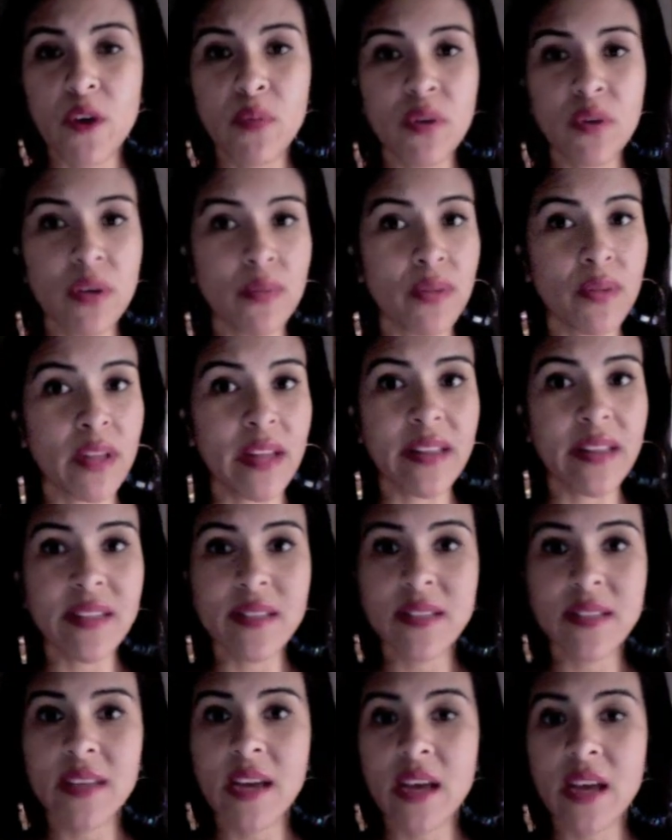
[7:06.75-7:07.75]
Put a
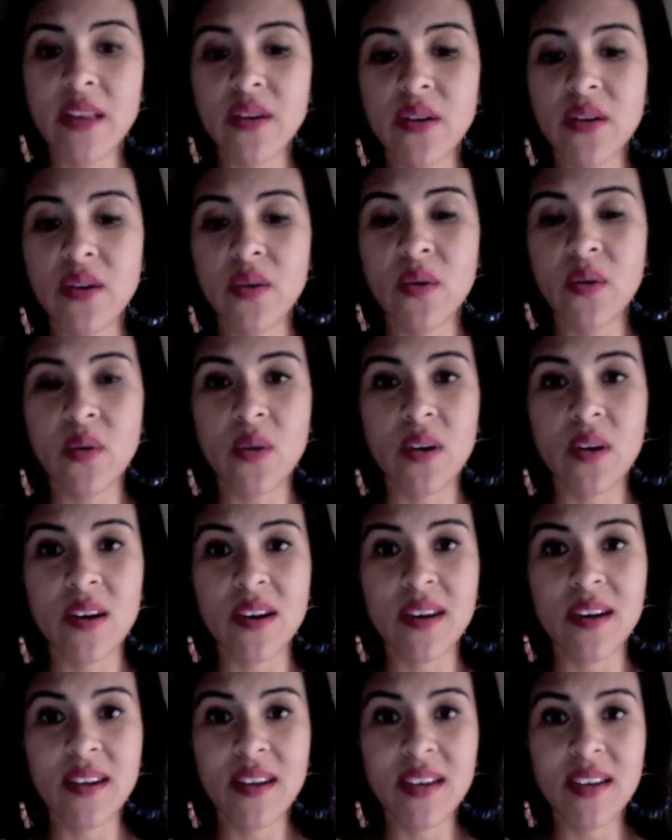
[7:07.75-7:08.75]
playlist together
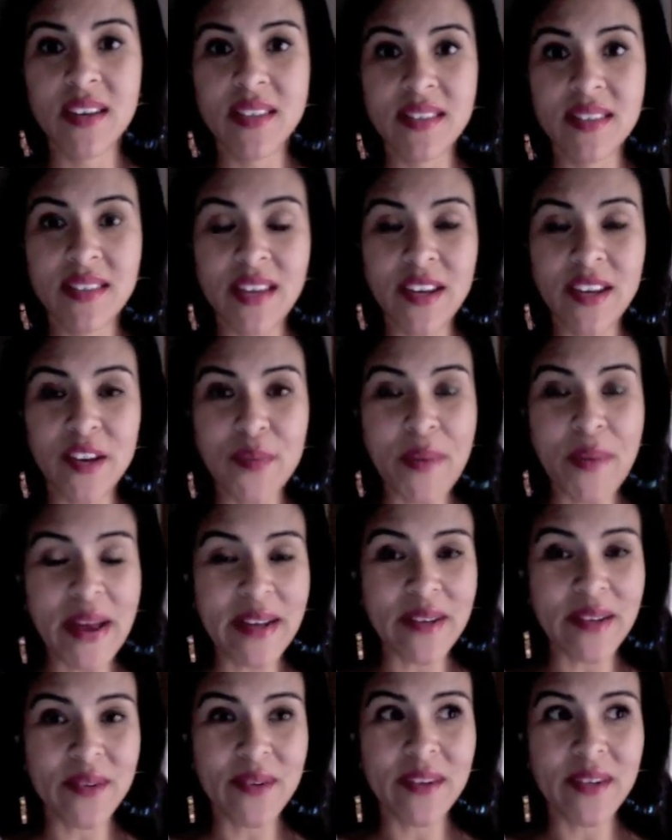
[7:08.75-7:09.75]
or set your
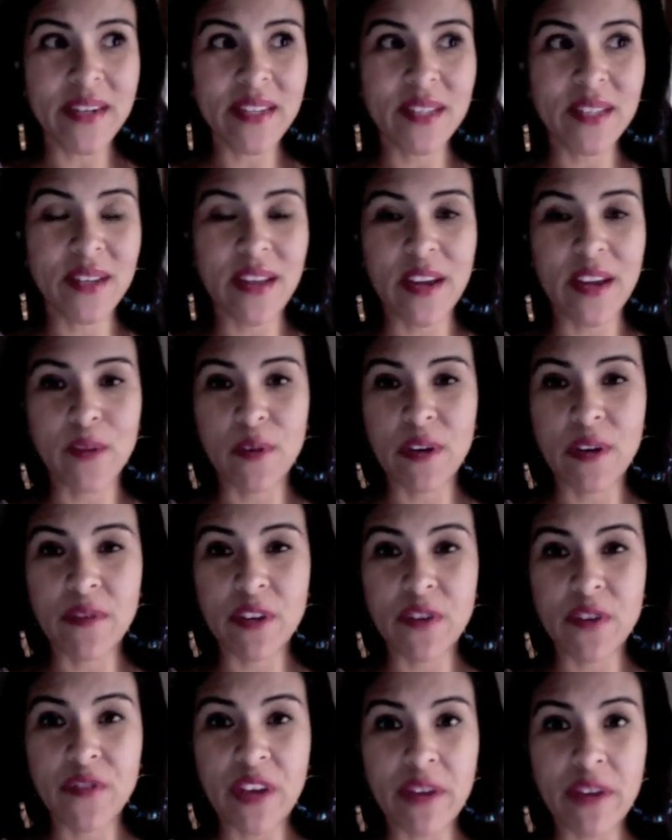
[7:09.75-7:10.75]
Pandora to like one of
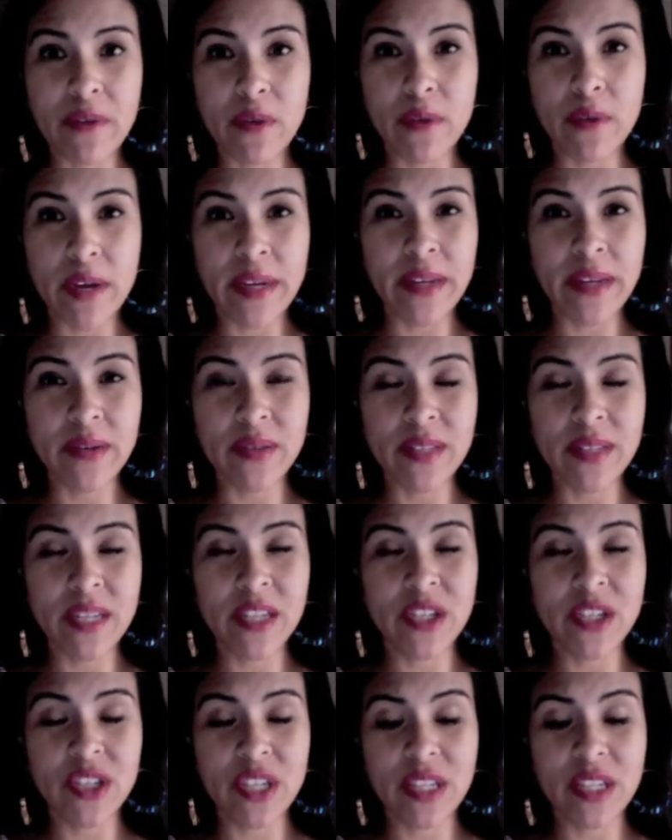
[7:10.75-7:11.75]
your favorite radio
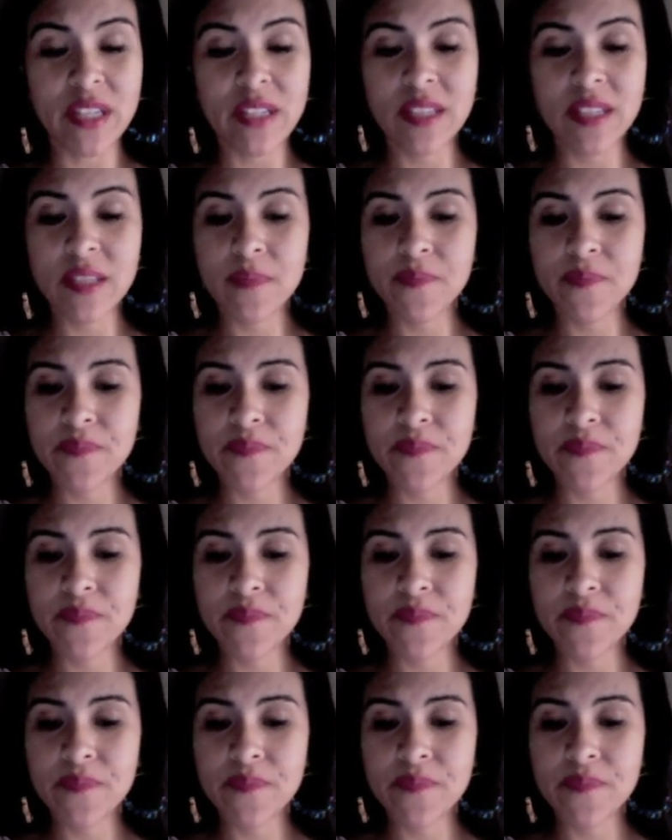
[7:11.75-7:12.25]
stations.